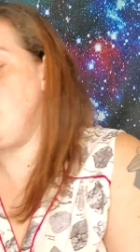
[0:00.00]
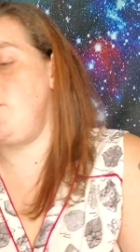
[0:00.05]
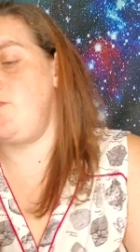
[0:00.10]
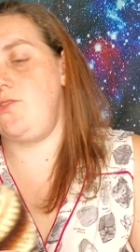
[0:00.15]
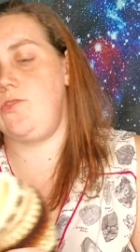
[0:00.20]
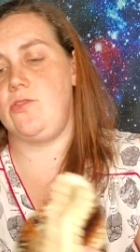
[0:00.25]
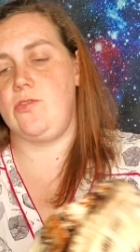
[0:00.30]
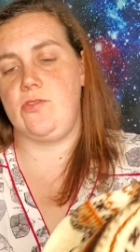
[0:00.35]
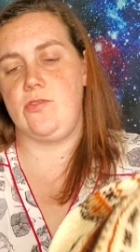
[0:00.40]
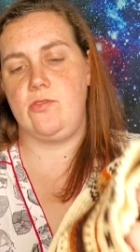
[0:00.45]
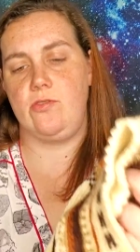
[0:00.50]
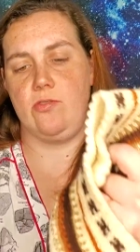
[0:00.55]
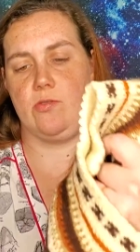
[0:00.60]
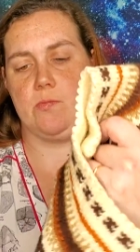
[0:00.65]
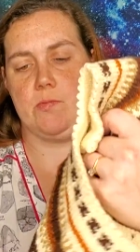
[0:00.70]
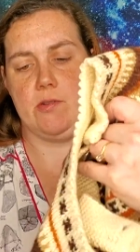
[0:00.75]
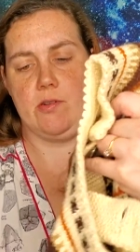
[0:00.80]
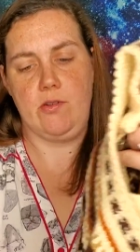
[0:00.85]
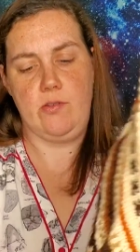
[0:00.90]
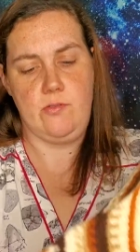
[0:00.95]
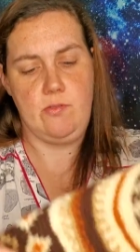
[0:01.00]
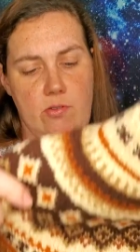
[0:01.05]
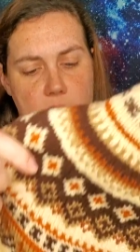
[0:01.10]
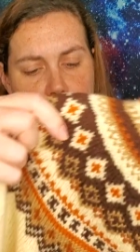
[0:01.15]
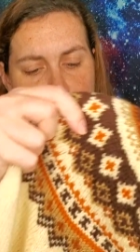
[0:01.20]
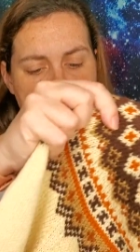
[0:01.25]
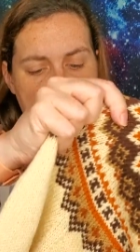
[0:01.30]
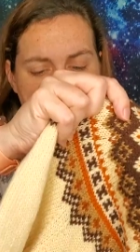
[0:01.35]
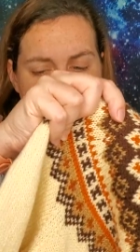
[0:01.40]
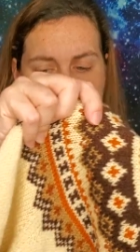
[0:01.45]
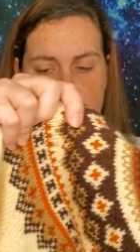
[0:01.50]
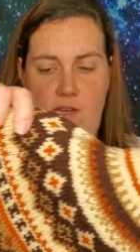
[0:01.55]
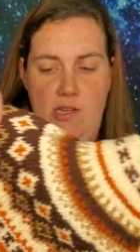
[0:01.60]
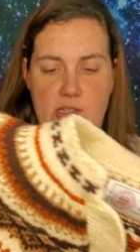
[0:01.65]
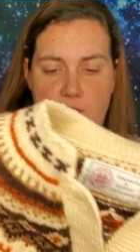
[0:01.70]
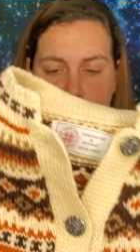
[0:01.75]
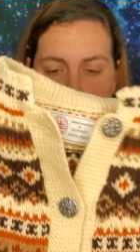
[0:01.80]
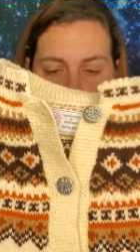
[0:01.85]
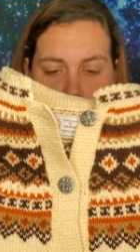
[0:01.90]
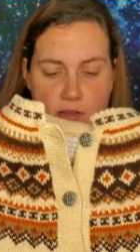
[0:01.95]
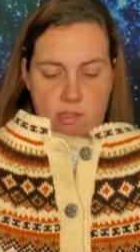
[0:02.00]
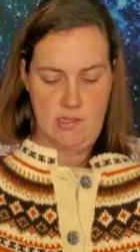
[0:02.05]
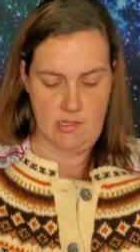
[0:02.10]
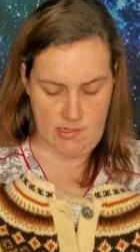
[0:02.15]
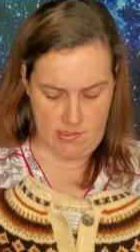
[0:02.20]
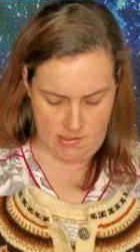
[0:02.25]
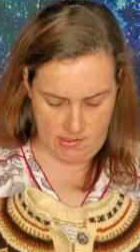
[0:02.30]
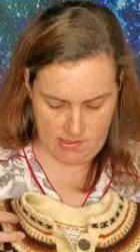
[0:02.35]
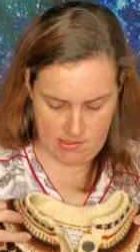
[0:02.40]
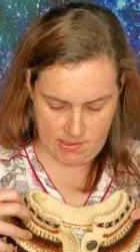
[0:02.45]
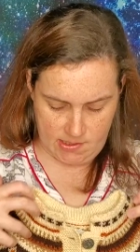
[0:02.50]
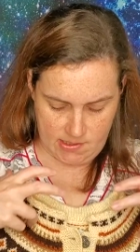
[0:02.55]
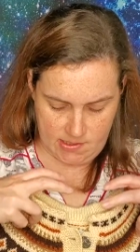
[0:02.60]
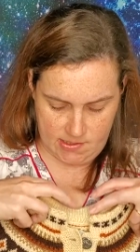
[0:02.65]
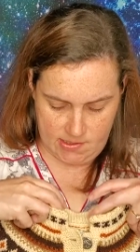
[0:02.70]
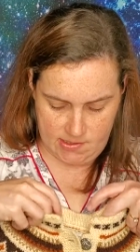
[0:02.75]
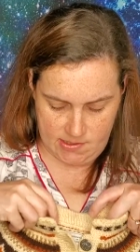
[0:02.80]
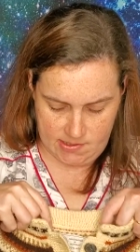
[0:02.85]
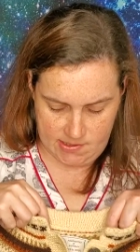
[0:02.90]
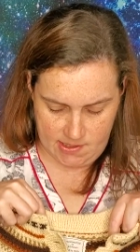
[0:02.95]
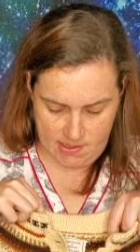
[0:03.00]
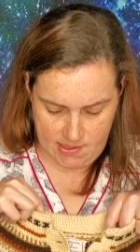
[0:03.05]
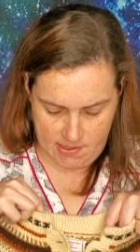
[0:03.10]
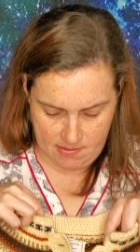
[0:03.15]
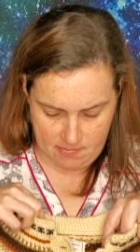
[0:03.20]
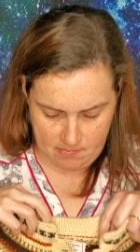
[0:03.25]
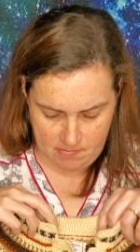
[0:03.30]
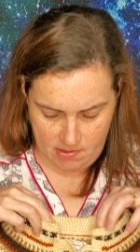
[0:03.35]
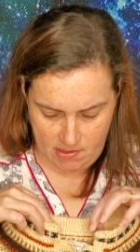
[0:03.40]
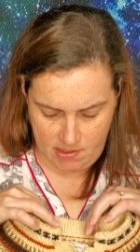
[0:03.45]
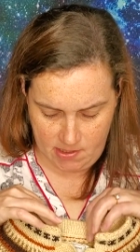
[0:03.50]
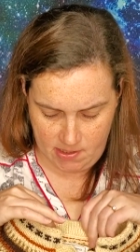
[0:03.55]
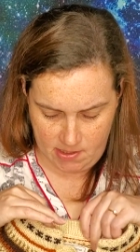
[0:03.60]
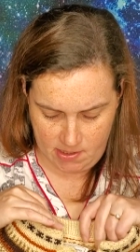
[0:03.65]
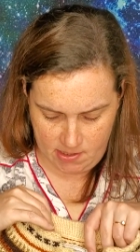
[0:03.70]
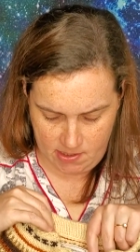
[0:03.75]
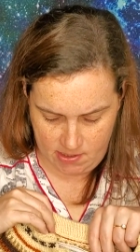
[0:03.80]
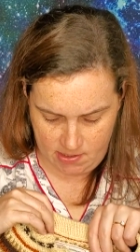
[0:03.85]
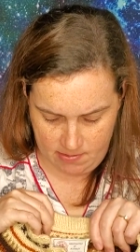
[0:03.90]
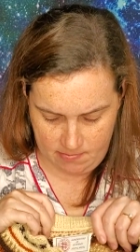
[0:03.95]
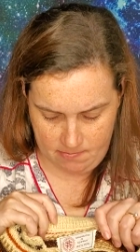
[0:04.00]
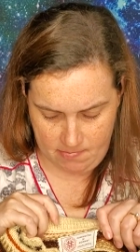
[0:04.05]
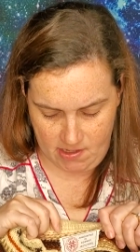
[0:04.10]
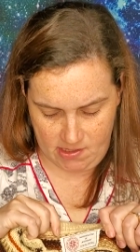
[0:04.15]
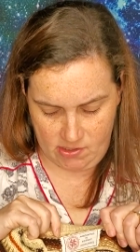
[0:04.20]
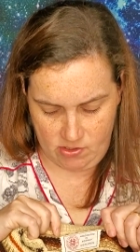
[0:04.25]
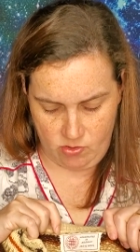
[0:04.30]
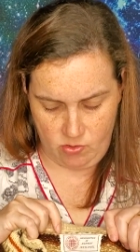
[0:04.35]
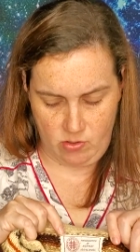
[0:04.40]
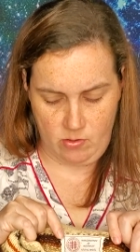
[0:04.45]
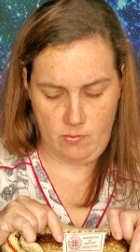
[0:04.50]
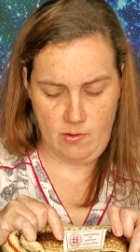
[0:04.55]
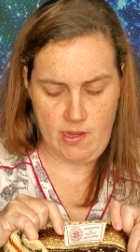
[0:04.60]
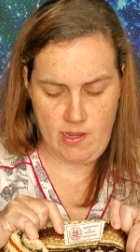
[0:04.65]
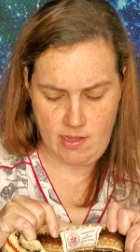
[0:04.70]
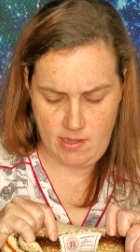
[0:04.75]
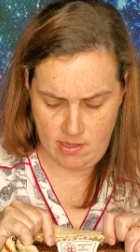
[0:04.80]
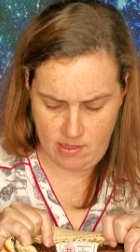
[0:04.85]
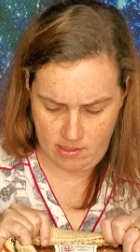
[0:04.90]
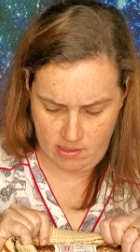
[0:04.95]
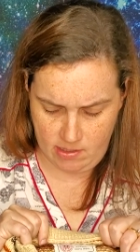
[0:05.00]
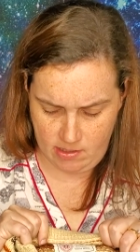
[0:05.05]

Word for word: super cool. So this is um, made in Norway.